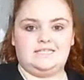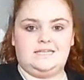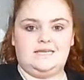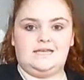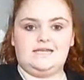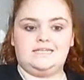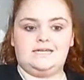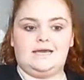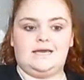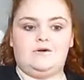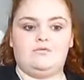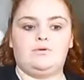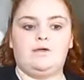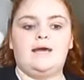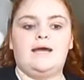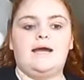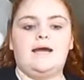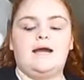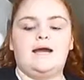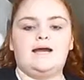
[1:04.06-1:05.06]
sitting down
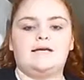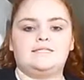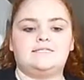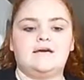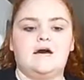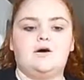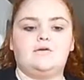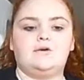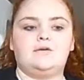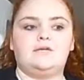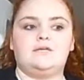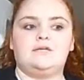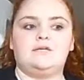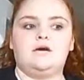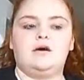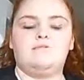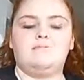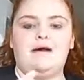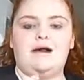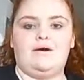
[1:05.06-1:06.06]
and talking
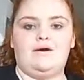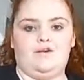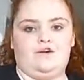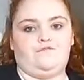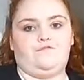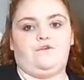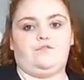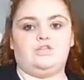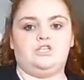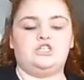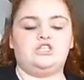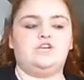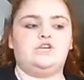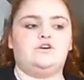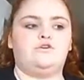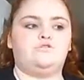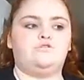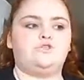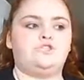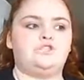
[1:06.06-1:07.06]
about Elf on the
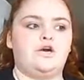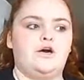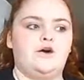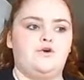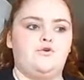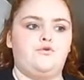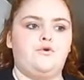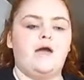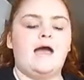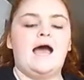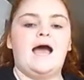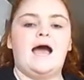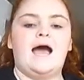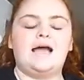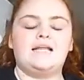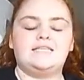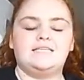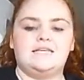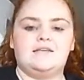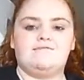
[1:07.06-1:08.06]
Shelf. So
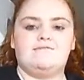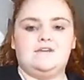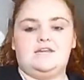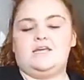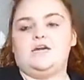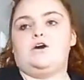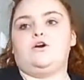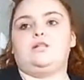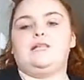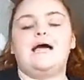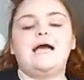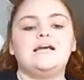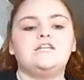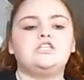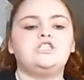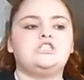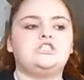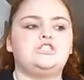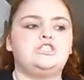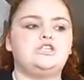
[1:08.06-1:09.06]
I did a video
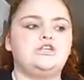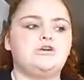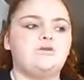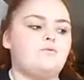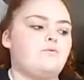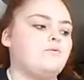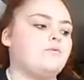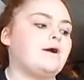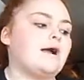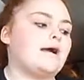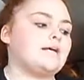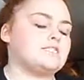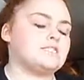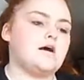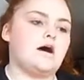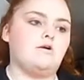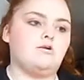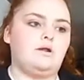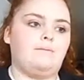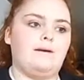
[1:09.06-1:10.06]
last year where I
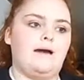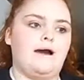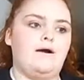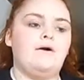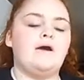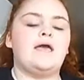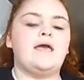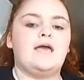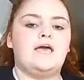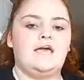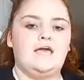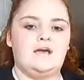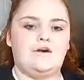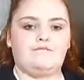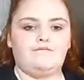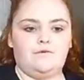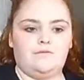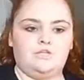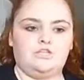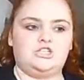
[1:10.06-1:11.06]
talked about
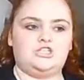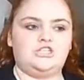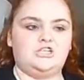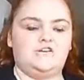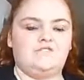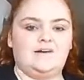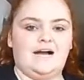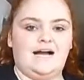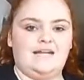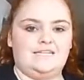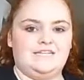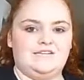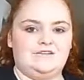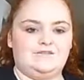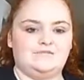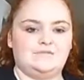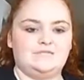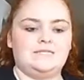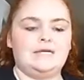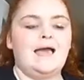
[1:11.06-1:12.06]
Elf on the Shelf
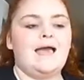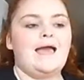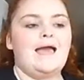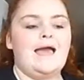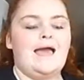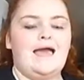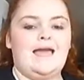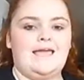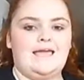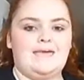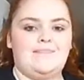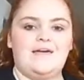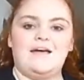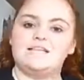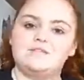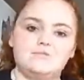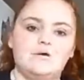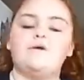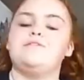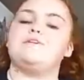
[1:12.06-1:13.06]
ideals, and
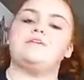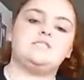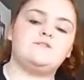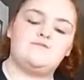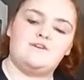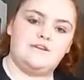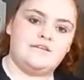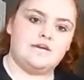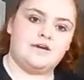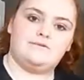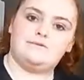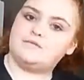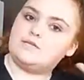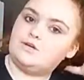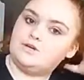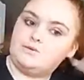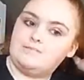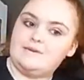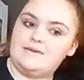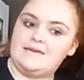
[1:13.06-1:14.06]
that's what this video is
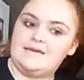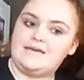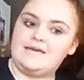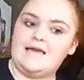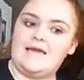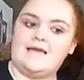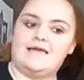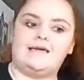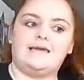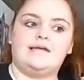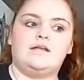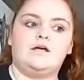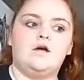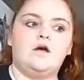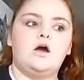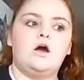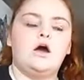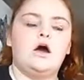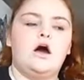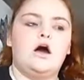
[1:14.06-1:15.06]
going to be. And
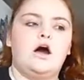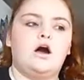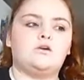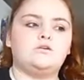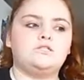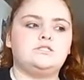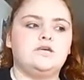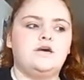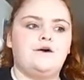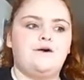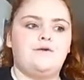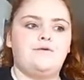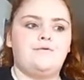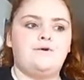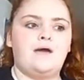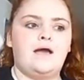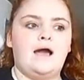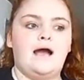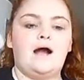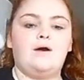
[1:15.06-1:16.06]
also
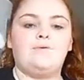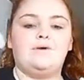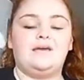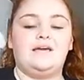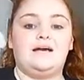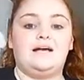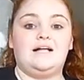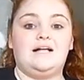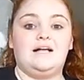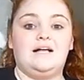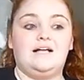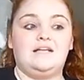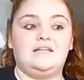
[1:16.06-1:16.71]
I went